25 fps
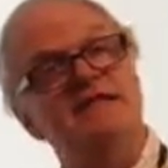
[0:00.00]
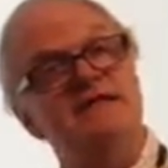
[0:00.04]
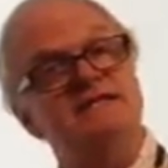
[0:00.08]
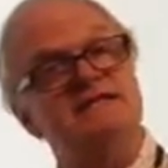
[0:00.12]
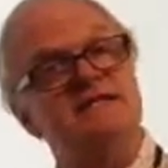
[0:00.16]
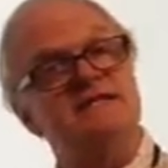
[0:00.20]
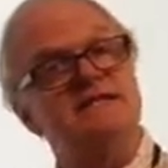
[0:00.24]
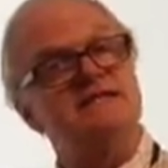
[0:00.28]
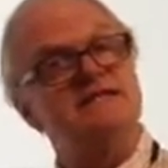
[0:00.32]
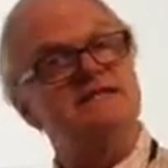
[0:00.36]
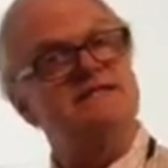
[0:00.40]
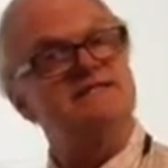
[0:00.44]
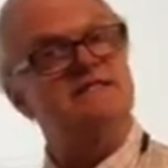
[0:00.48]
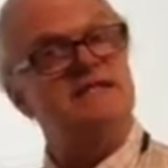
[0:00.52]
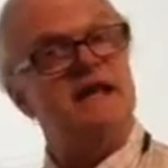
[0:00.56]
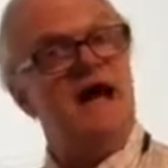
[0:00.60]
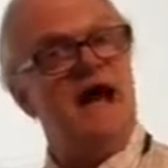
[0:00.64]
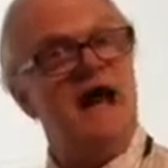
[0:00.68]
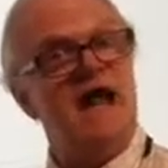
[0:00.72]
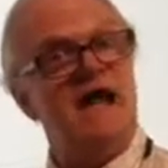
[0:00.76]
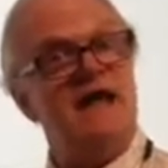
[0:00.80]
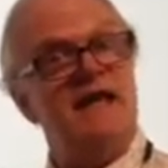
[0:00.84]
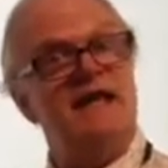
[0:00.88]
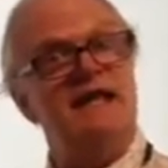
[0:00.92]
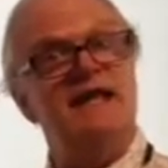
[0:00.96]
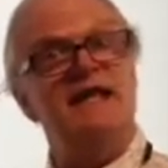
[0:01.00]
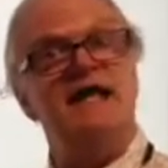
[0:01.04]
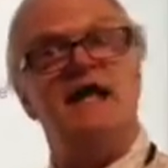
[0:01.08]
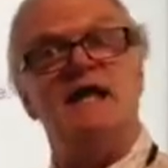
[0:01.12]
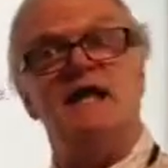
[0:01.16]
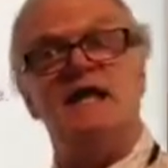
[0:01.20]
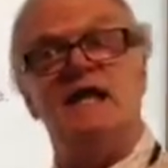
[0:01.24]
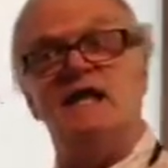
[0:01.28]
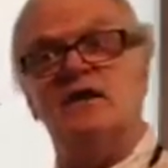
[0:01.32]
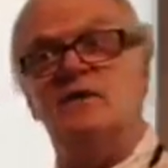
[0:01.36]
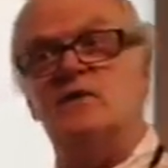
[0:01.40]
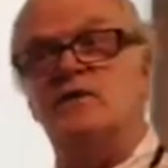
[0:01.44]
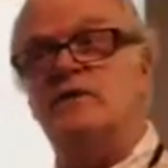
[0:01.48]
that's a solid, a
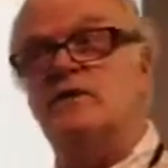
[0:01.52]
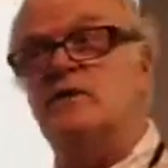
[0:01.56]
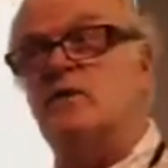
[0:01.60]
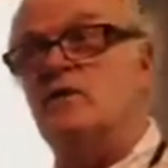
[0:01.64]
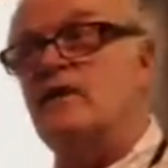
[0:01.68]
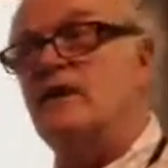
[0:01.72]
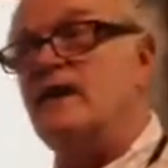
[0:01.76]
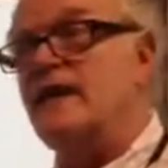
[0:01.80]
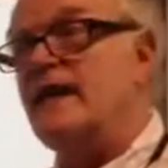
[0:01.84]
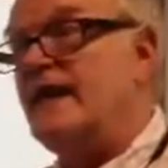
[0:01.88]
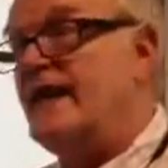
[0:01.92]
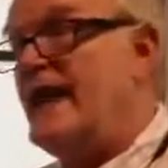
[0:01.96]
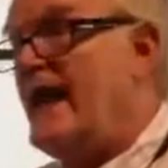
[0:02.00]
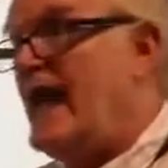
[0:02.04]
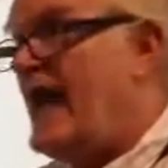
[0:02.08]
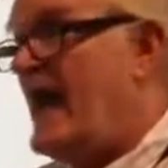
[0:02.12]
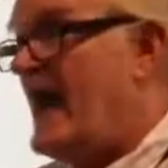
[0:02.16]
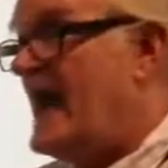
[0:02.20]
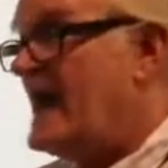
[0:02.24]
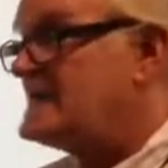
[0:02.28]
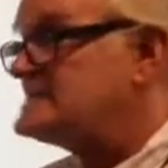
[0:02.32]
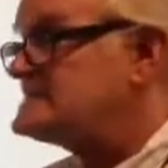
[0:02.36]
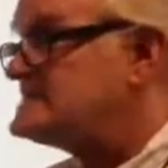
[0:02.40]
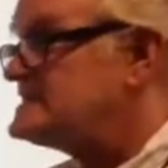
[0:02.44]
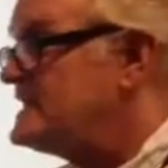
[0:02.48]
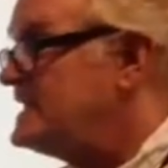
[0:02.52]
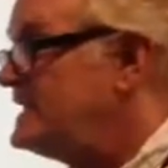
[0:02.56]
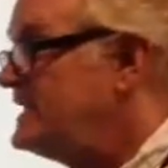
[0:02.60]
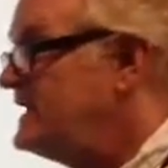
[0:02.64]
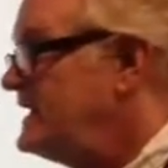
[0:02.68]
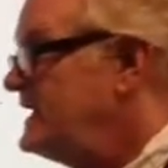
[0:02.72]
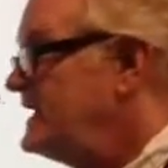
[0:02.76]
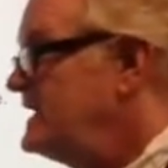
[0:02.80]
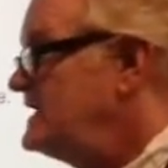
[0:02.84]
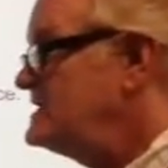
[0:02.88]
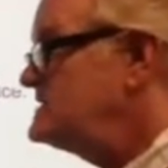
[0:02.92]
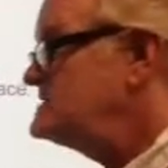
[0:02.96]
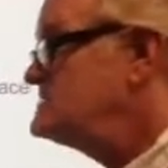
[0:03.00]
liquid, or a gas
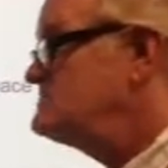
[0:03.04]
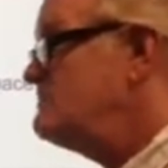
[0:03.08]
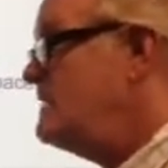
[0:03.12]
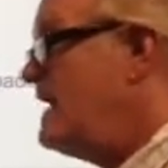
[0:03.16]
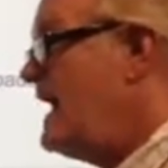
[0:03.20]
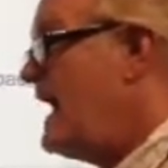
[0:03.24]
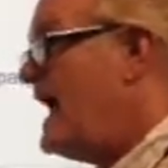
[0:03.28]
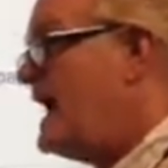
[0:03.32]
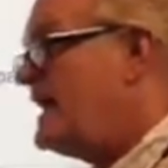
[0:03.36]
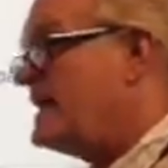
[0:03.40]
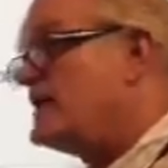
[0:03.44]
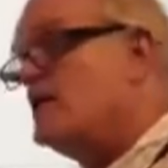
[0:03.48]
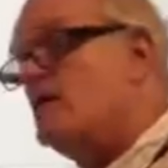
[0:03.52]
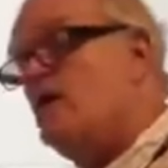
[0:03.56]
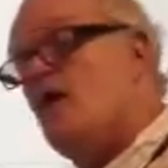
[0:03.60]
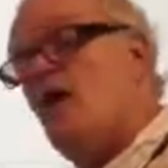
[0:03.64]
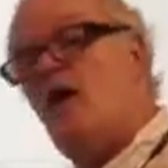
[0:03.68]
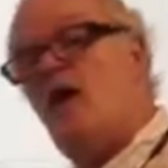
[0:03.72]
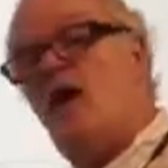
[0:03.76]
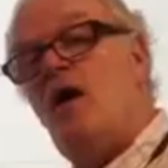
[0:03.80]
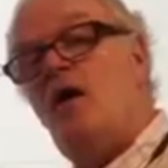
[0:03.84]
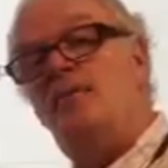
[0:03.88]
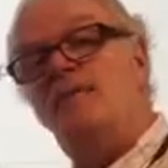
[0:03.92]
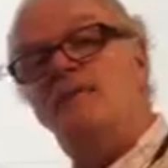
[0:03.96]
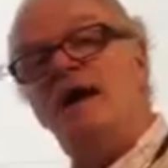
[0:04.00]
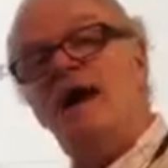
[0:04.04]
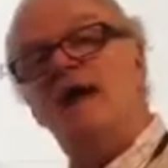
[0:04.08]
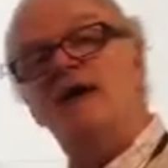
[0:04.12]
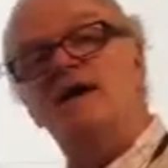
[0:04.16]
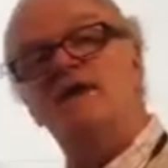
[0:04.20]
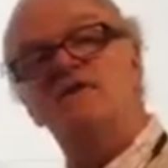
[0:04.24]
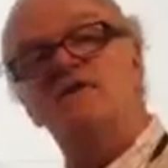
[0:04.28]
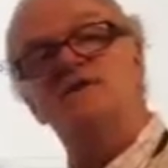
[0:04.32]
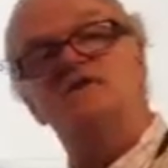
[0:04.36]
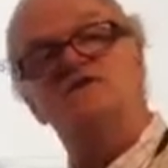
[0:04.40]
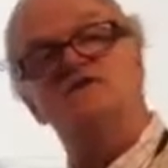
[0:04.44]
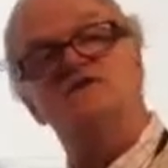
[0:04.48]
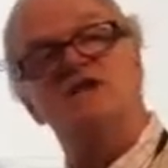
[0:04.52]
is matter. All
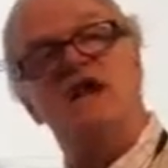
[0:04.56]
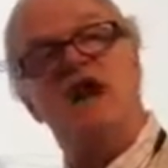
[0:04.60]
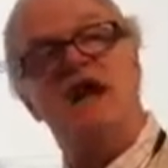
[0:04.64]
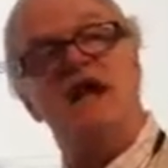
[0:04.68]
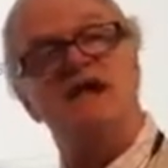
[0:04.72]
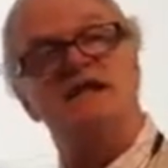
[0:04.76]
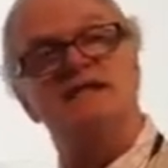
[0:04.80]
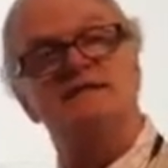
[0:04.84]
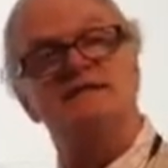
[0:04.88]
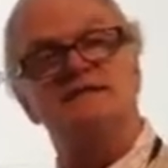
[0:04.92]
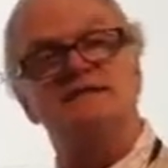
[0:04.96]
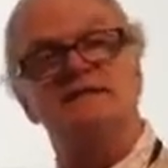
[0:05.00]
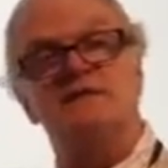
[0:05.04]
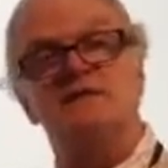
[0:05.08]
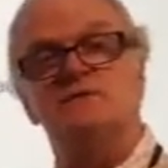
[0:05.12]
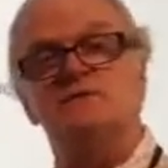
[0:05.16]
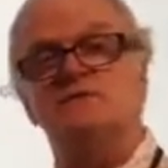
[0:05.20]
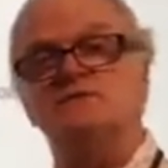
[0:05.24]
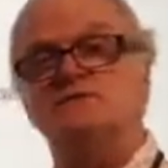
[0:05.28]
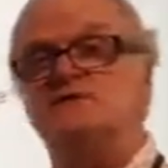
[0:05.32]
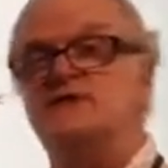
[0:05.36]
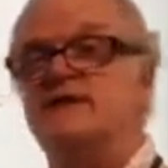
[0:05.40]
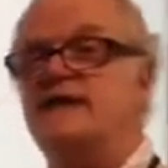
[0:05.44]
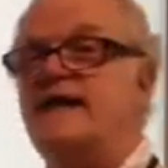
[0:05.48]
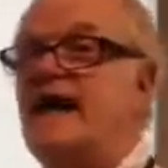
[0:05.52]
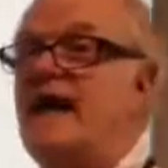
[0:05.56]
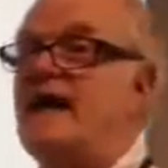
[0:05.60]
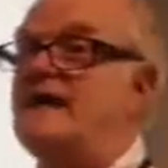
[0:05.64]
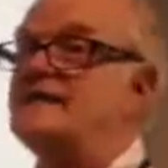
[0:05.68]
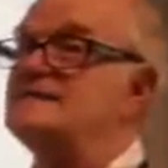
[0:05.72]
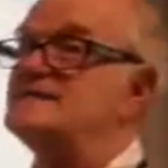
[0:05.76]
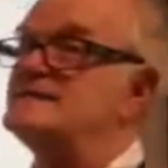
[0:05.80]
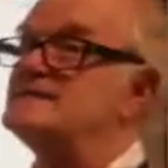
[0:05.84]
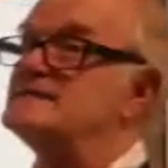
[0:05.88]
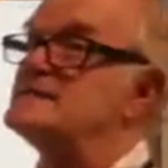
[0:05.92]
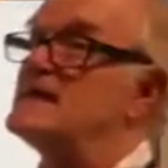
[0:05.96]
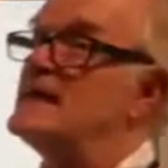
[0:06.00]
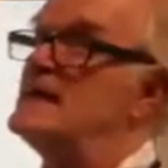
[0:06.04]
matter is solids, liquids, or
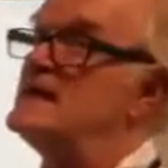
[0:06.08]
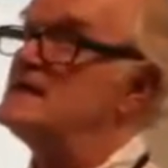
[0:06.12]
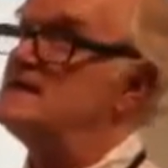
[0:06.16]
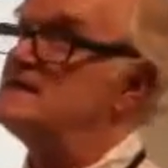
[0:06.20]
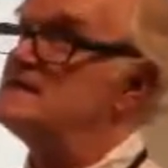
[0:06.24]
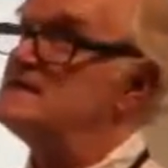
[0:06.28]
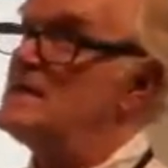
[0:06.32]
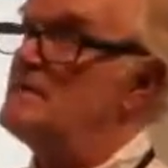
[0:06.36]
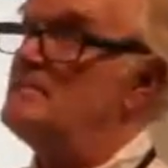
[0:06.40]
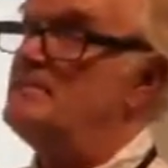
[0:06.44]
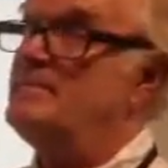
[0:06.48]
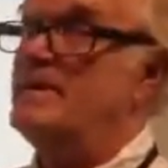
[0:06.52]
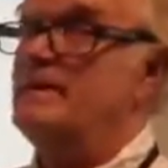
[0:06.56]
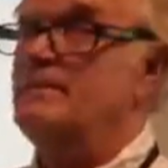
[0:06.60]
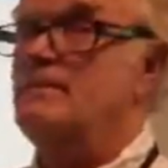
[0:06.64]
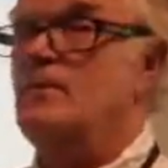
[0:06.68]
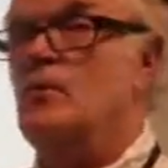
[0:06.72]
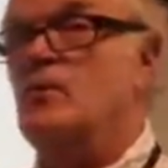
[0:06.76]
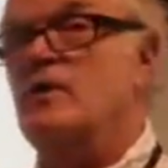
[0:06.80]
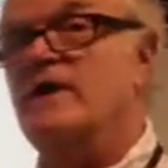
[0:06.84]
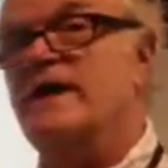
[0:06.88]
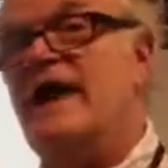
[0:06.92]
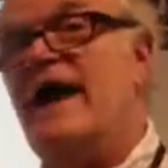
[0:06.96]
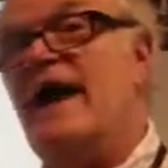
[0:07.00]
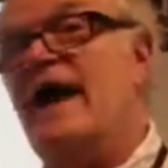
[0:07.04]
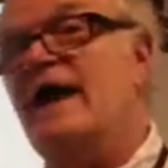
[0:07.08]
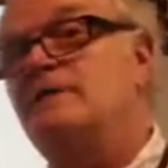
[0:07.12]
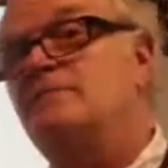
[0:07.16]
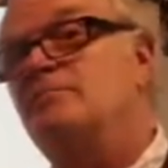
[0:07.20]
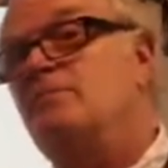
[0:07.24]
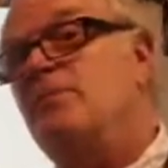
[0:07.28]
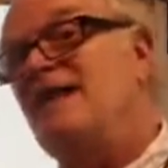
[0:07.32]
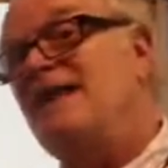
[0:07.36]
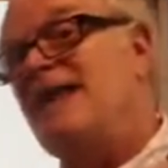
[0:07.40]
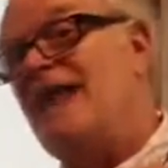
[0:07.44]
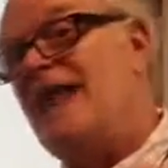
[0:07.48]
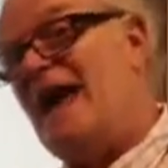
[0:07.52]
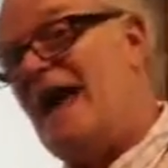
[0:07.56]
gases. Some people would add
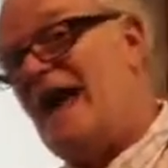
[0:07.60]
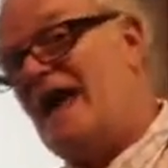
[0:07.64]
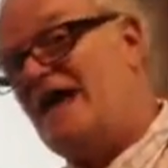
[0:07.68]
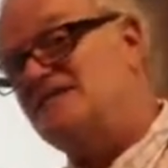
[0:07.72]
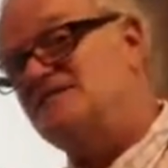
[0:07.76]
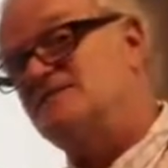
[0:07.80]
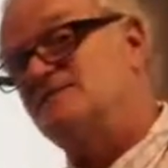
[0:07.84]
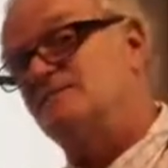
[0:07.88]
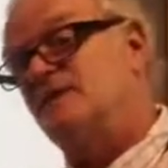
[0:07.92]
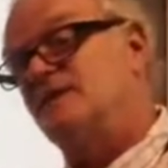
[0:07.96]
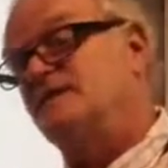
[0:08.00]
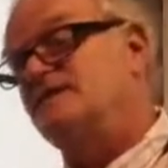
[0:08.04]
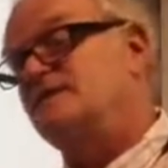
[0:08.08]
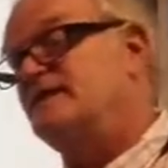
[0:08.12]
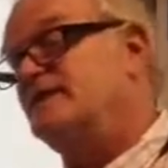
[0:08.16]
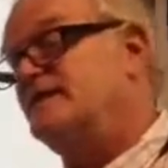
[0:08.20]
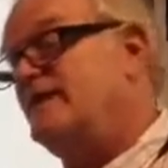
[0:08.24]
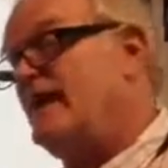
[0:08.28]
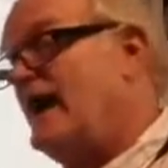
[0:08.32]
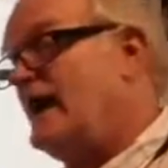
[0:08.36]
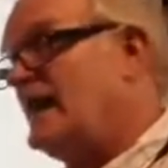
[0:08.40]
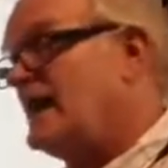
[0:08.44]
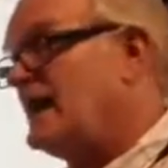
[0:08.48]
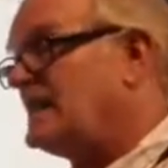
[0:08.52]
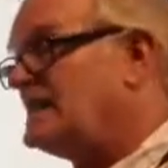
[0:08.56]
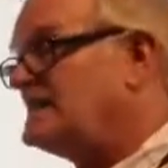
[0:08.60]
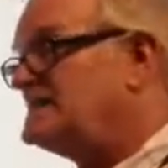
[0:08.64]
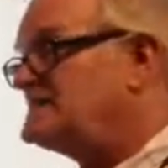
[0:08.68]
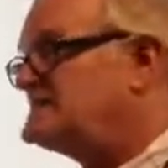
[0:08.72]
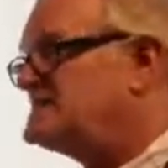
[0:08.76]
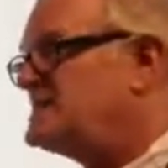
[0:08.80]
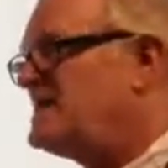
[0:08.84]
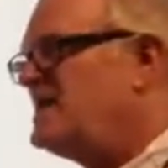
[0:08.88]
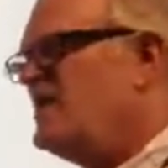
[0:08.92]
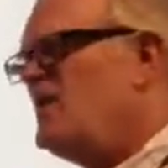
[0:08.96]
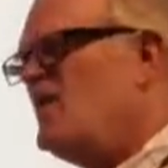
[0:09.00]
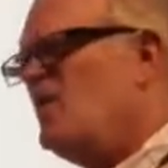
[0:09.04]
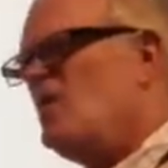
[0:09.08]
plasma to that list.
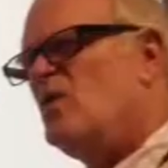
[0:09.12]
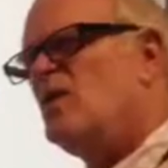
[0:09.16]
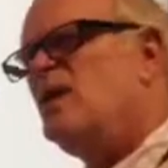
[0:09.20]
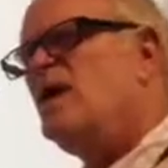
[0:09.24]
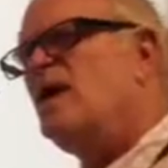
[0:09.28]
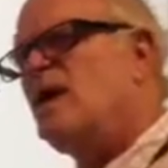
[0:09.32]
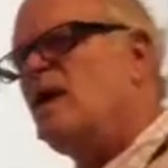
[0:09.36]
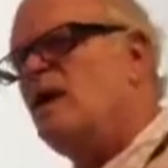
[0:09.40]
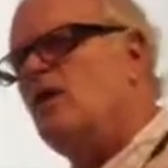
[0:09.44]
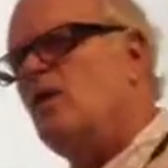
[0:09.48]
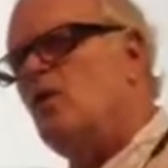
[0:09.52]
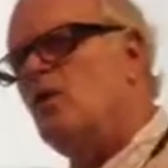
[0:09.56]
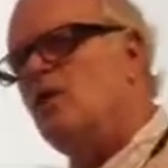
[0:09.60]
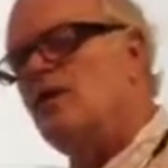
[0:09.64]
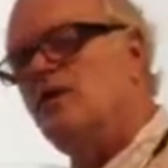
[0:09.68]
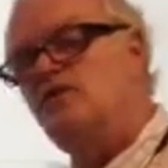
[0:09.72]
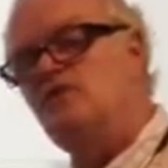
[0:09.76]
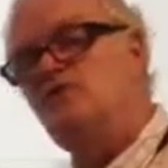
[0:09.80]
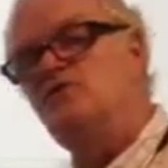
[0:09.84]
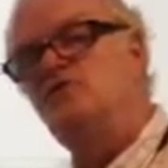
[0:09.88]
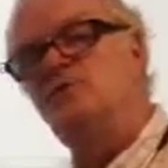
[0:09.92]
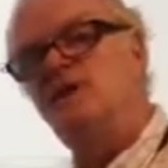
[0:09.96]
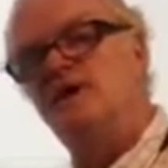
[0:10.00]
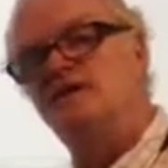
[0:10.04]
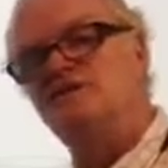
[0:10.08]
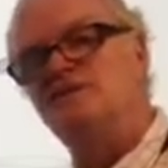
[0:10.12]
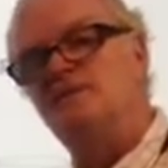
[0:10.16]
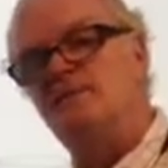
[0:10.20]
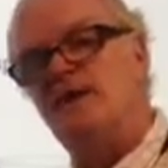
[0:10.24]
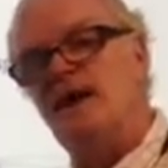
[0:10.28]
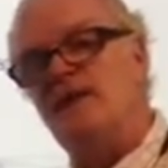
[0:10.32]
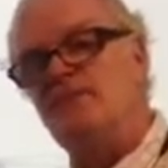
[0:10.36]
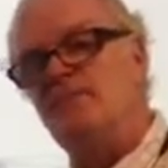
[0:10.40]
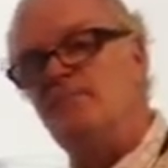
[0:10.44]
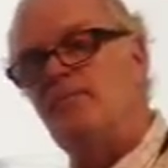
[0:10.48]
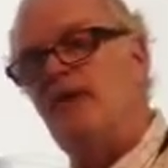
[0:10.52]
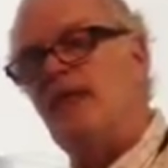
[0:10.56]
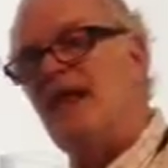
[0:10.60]
We're not going to worry too much about